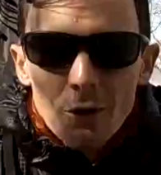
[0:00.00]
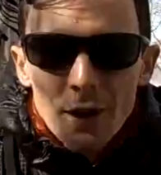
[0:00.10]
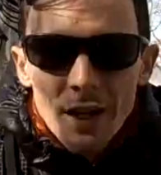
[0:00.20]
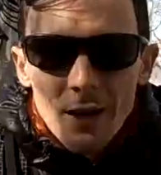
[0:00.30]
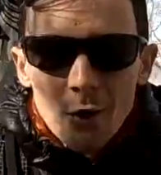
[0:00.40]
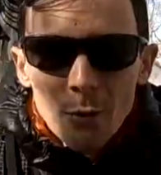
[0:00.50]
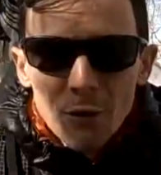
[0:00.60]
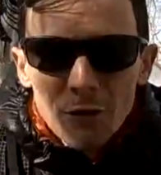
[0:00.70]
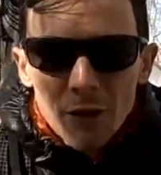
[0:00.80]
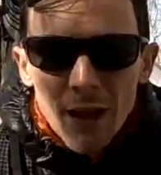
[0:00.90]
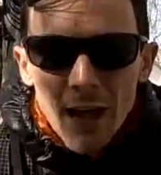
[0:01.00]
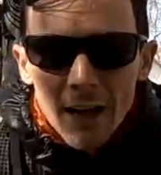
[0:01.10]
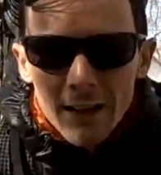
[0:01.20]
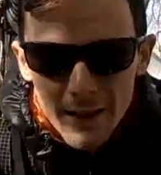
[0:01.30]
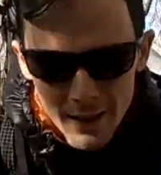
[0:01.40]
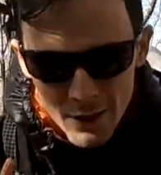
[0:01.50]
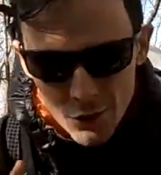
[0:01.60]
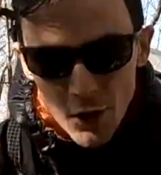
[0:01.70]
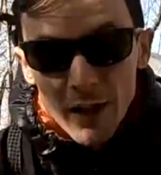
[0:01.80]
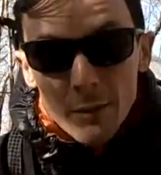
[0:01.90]
Oh yeah, almost forgot.
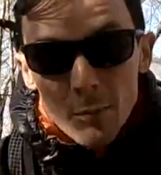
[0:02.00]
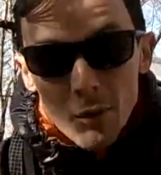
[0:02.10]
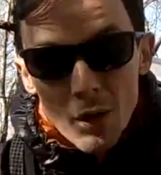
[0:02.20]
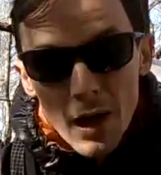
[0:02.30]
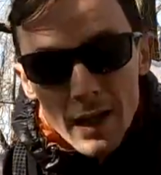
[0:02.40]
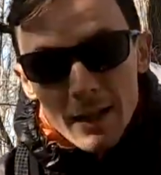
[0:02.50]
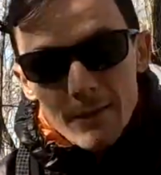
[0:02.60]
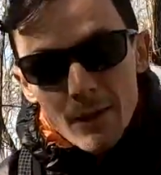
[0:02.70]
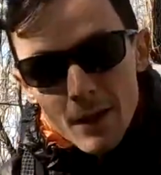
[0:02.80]
Trekking pole height.